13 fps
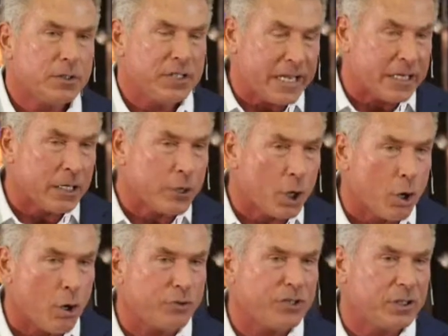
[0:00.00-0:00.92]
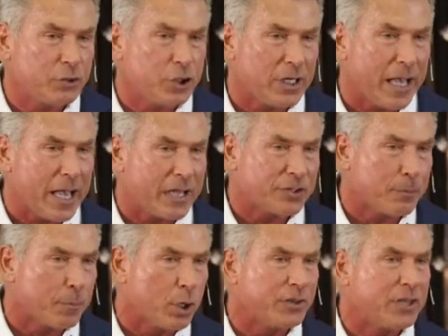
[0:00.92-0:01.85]
Tina knows if she has
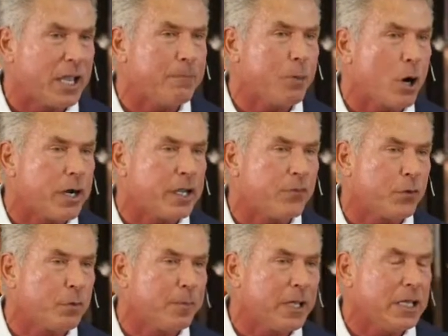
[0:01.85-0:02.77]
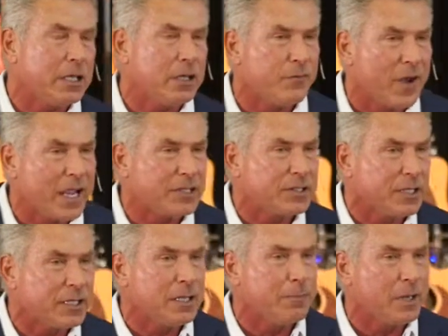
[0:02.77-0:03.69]
a birthday party for me and invites
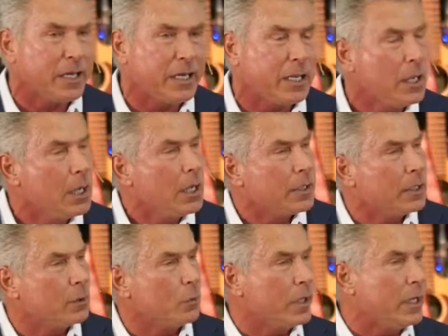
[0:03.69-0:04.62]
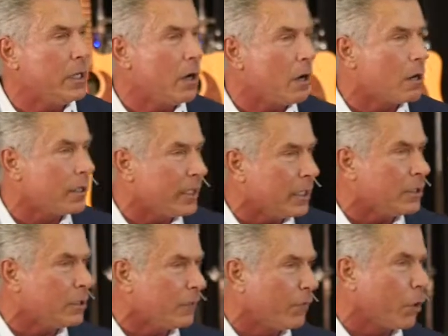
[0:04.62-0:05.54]
anybody, that we are
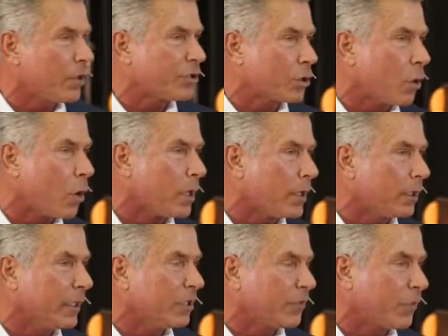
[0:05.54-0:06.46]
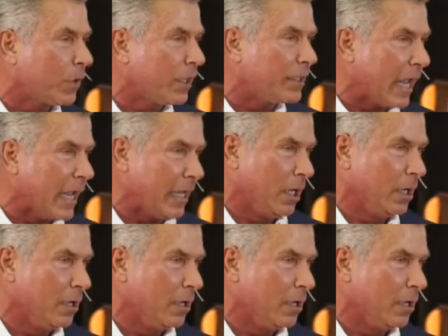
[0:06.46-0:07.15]
in divorce court at least for a day.